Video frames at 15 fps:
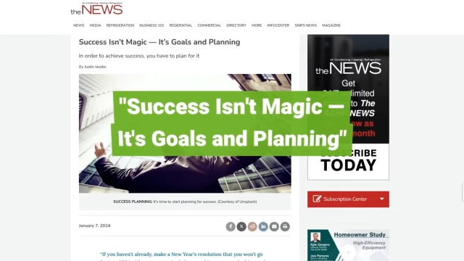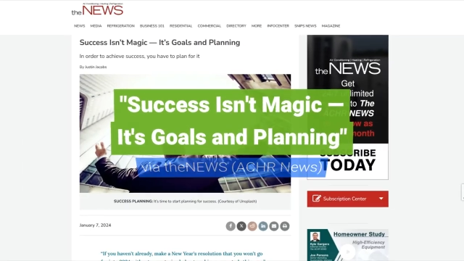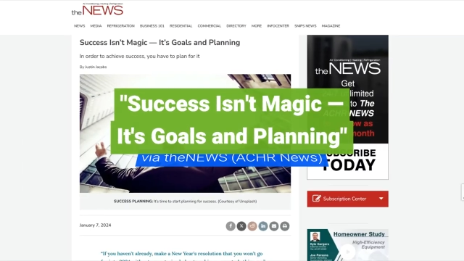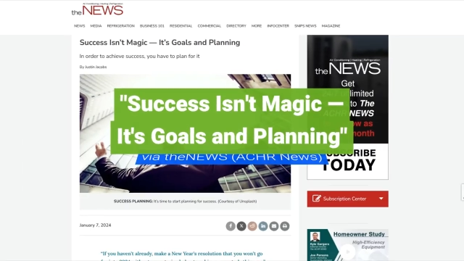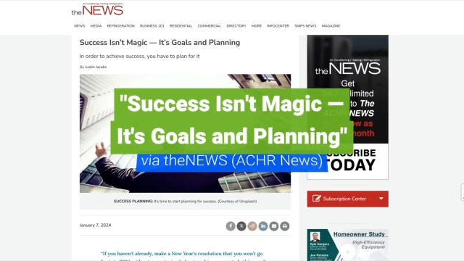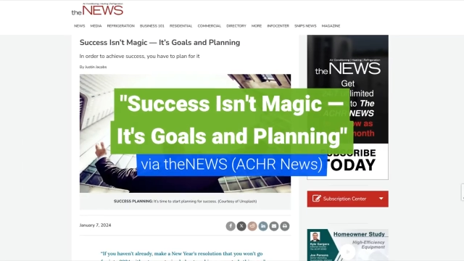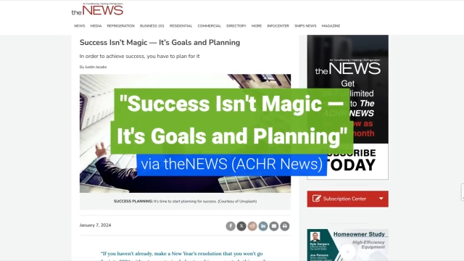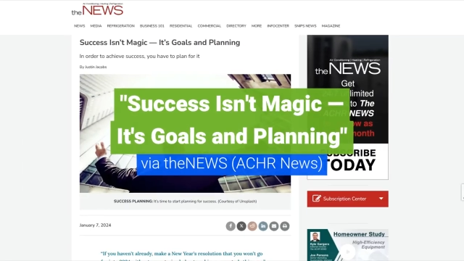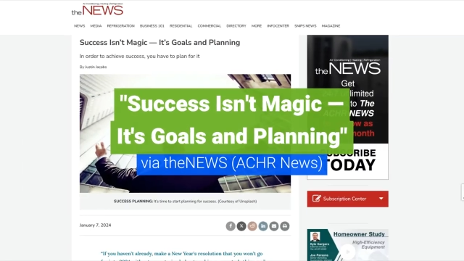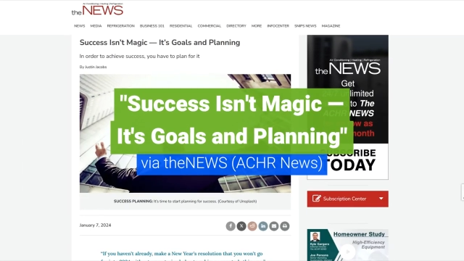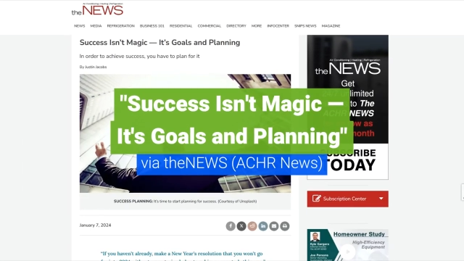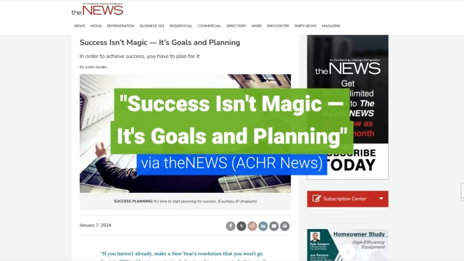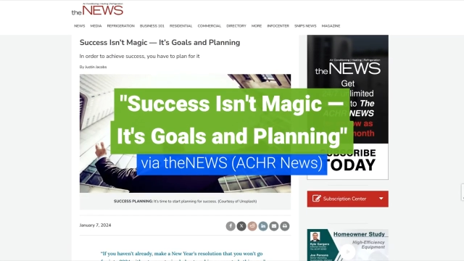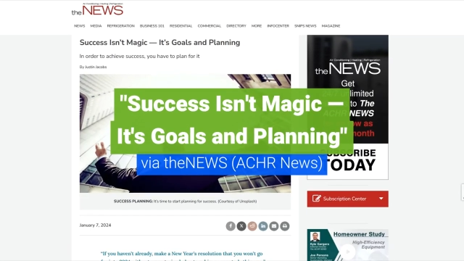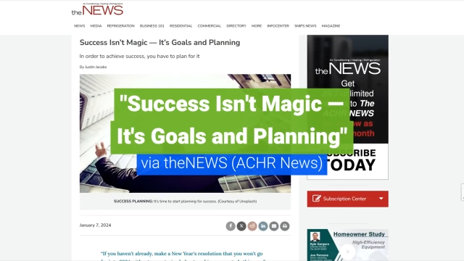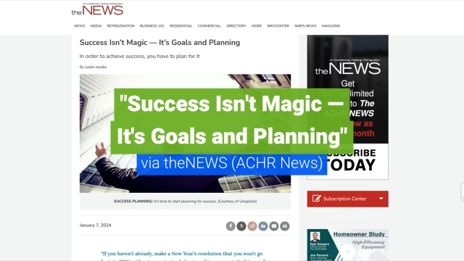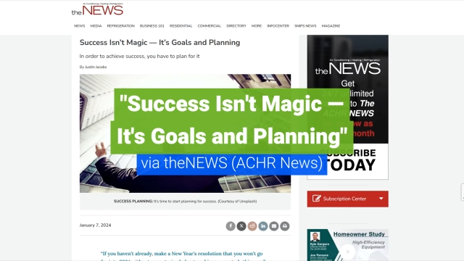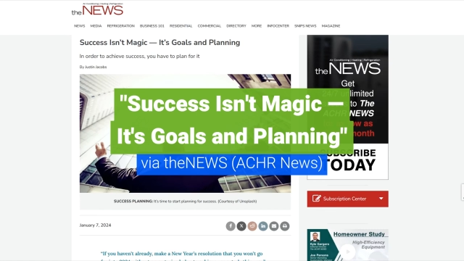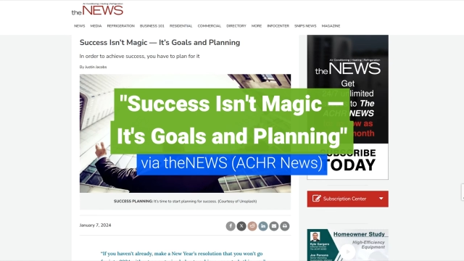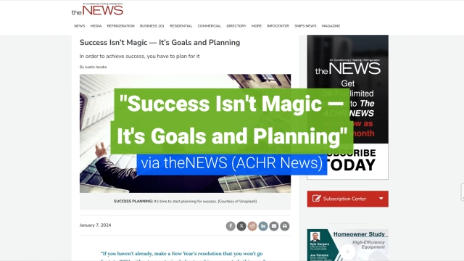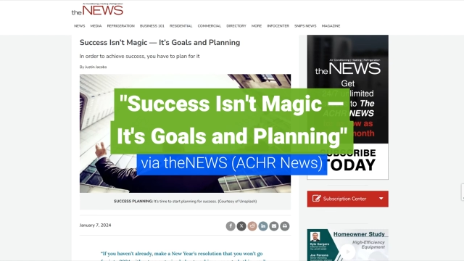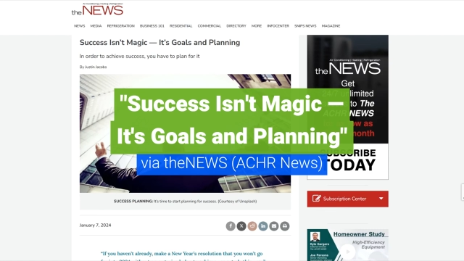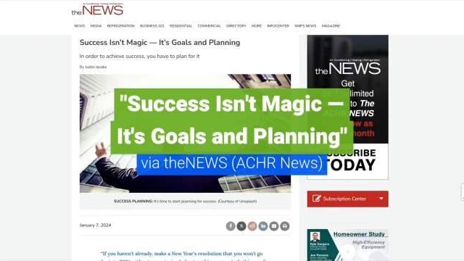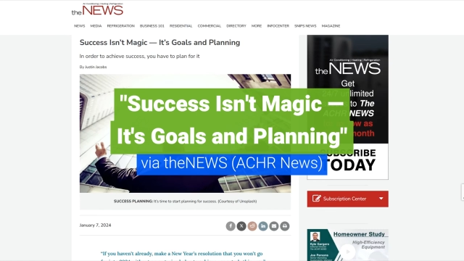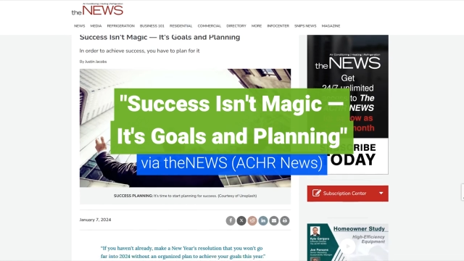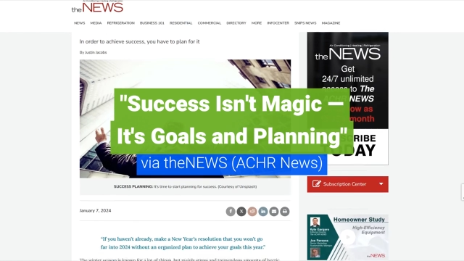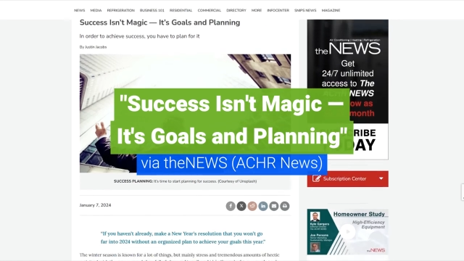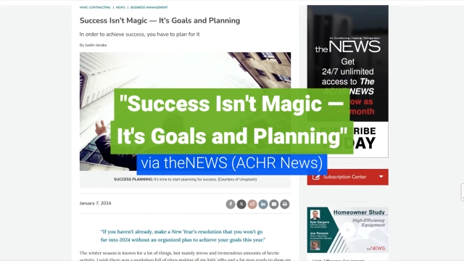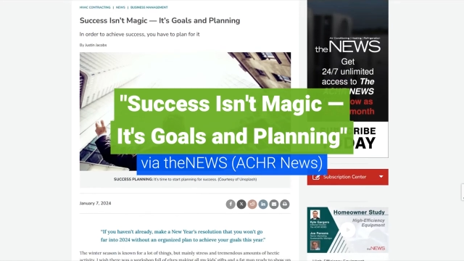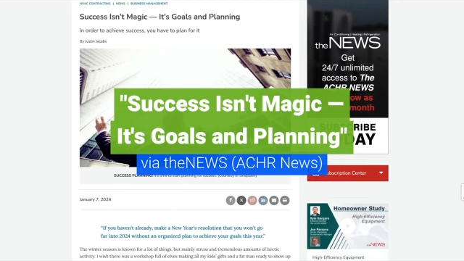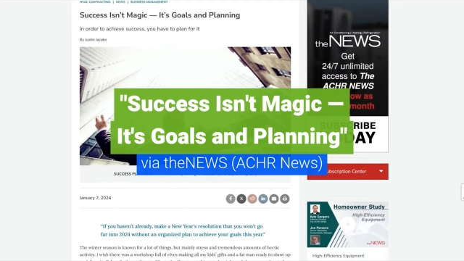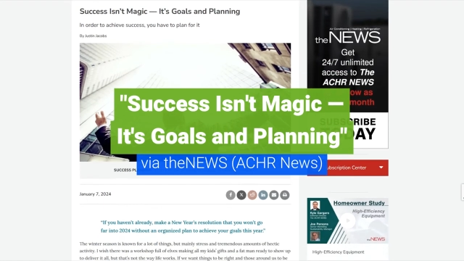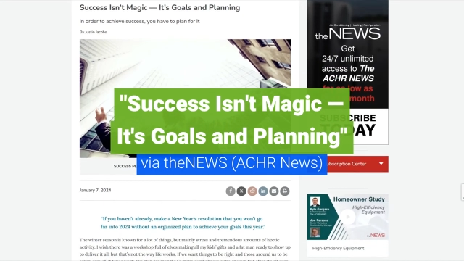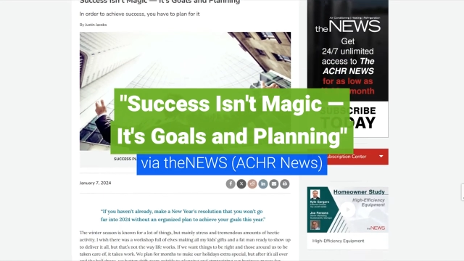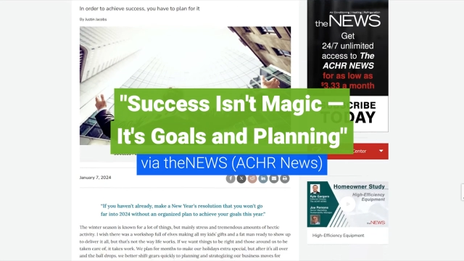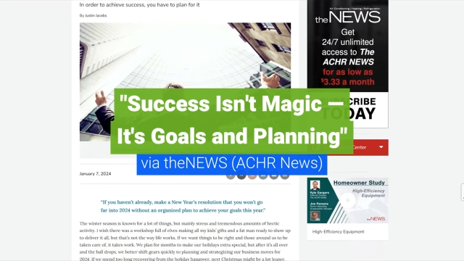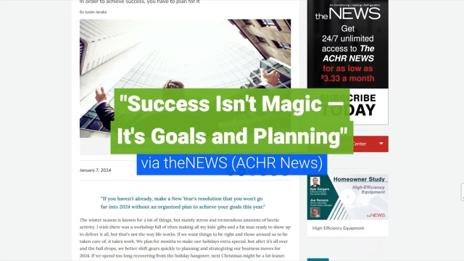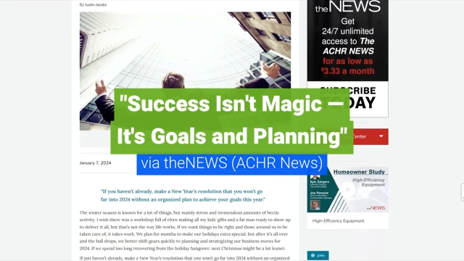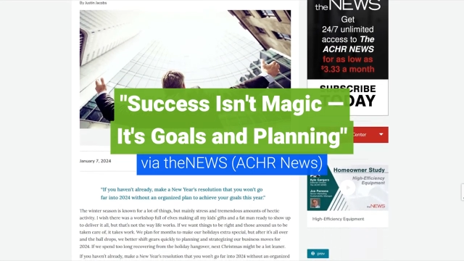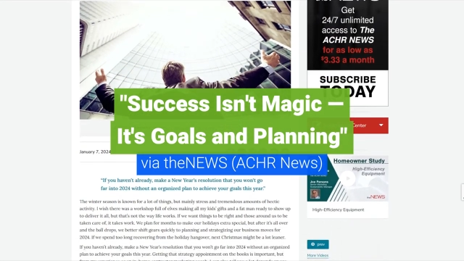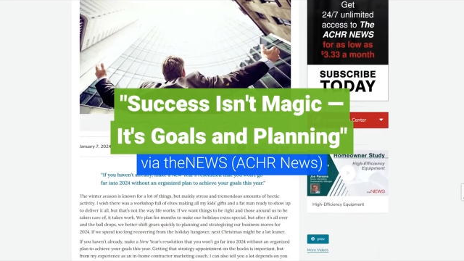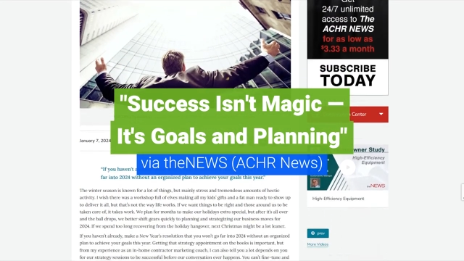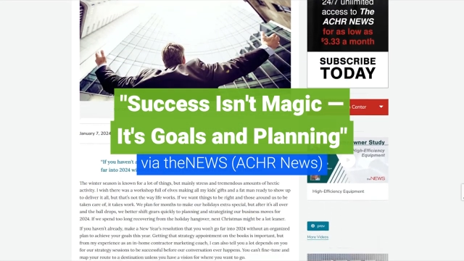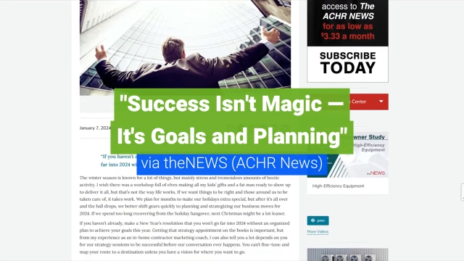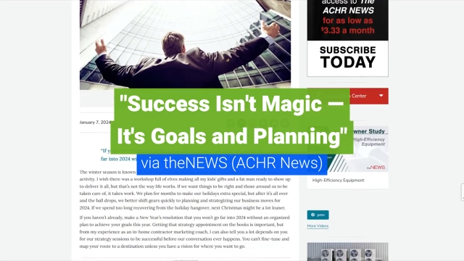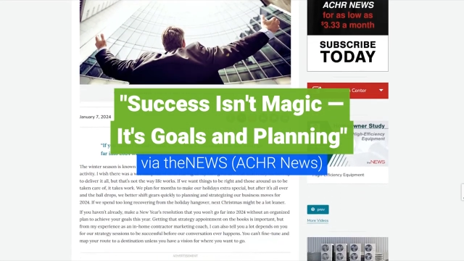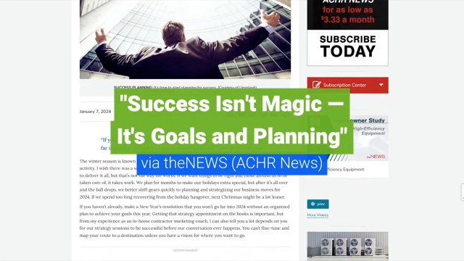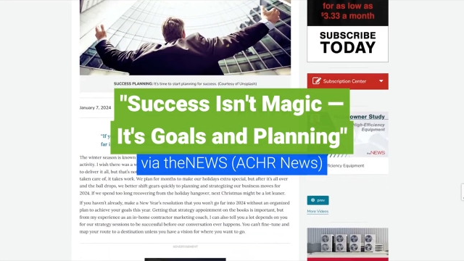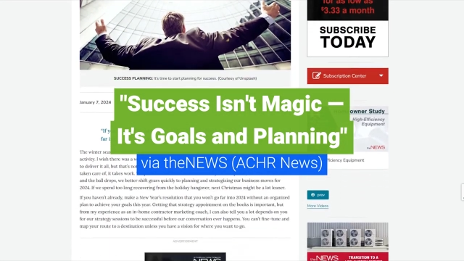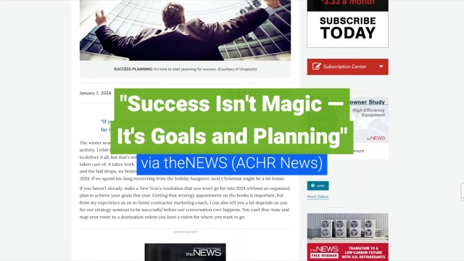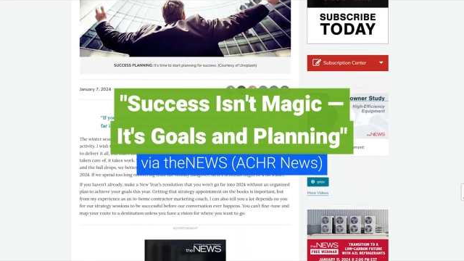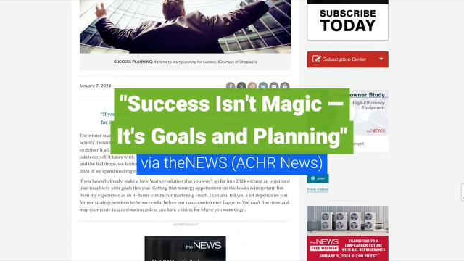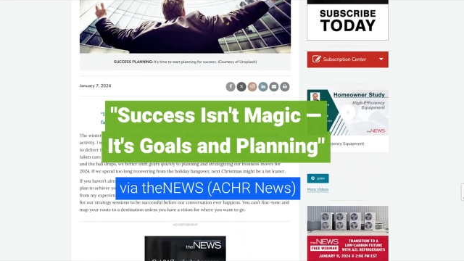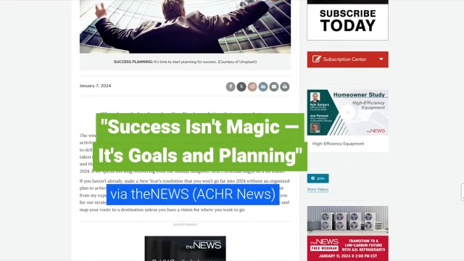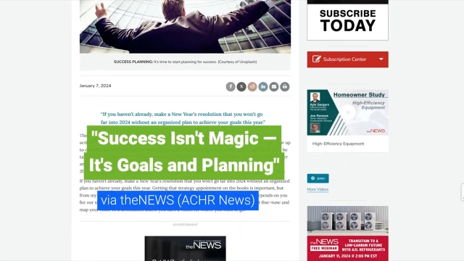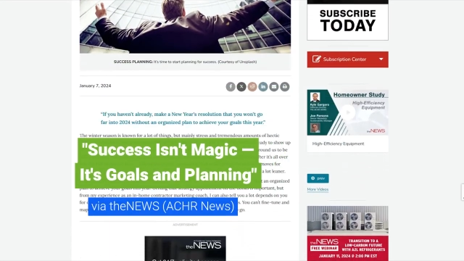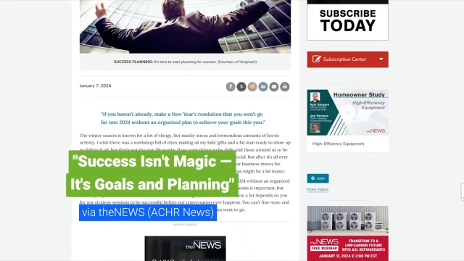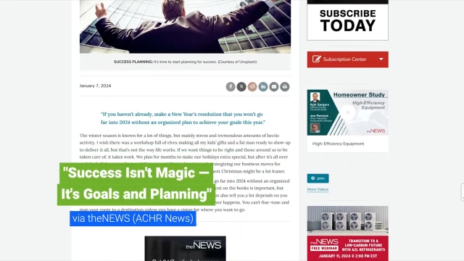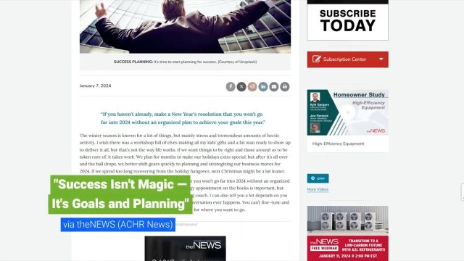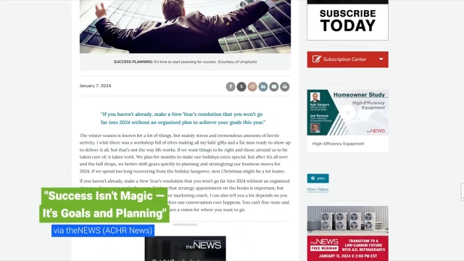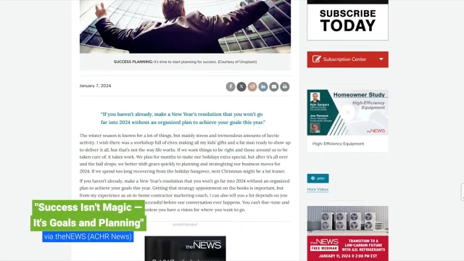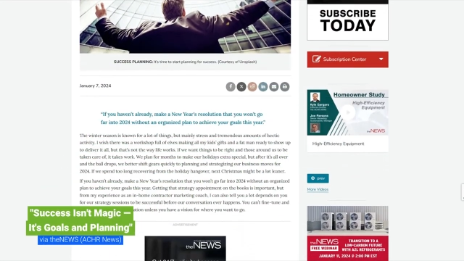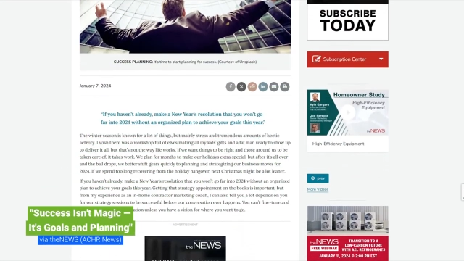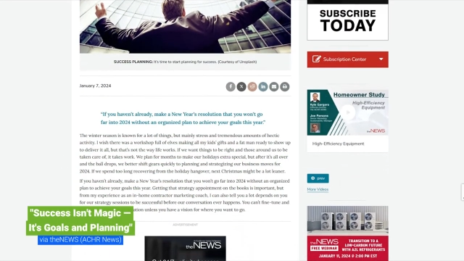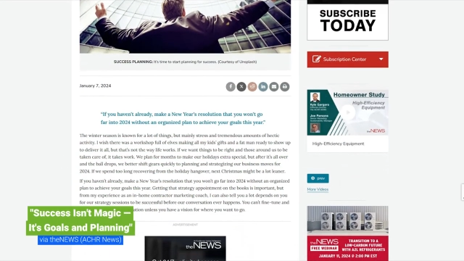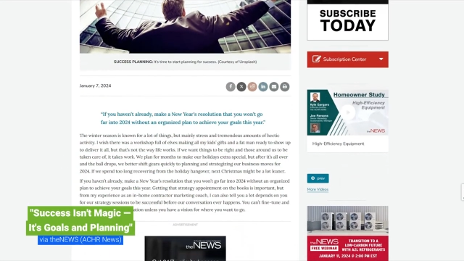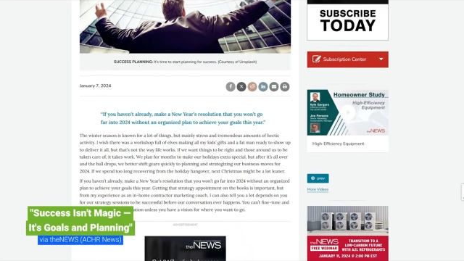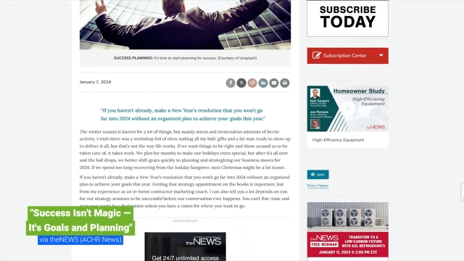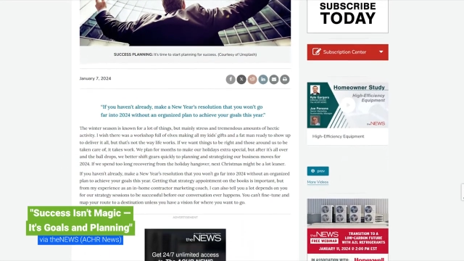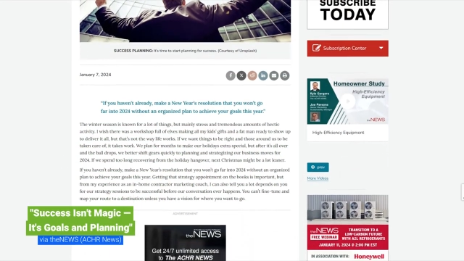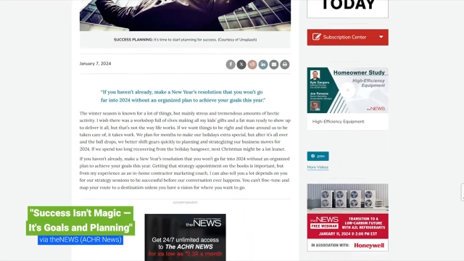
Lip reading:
No face is visible, so there are no lips to read.